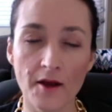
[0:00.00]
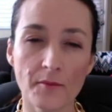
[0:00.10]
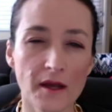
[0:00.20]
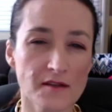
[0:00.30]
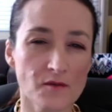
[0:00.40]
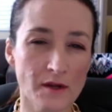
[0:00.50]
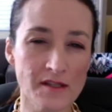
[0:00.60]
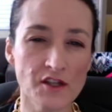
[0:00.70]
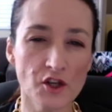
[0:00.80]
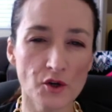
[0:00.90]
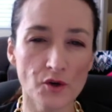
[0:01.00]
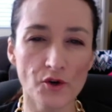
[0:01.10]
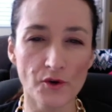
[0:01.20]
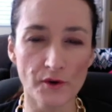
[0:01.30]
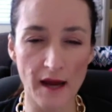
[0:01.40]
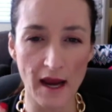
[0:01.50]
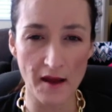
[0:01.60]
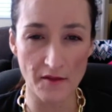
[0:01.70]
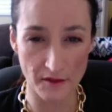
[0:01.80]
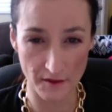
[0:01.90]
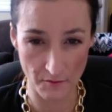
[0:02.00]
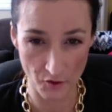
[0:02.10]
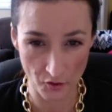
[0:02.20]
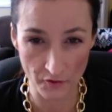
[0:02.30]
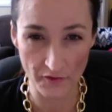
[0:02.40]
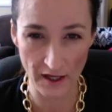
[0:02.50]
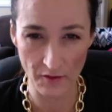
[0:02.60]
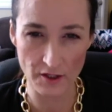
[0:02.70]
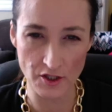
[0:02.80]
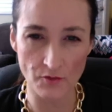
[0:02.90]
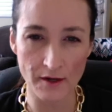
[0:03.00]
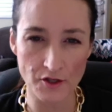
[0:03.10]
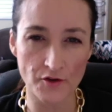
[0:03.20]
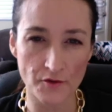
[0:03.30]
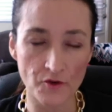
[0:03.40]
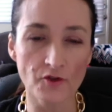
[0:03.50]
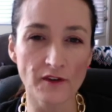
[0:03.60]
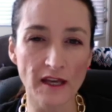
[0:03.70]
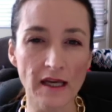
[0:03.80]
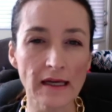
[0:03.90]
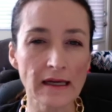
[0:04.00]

Because once you create the movie, once you render the movie,